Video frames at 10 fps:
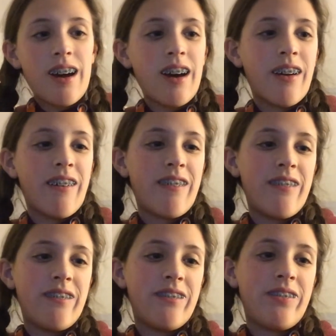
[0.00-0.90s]
Oh.
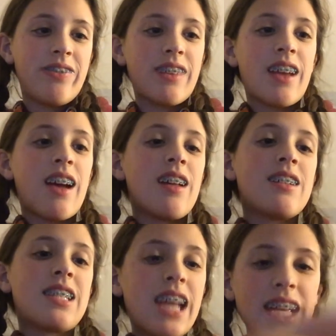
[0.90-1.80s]
Dang
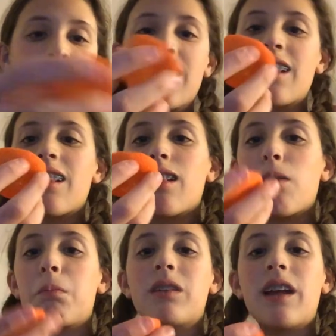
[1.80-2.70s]
it, this is
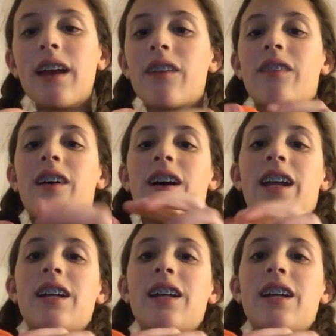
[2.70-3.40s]
a plain one.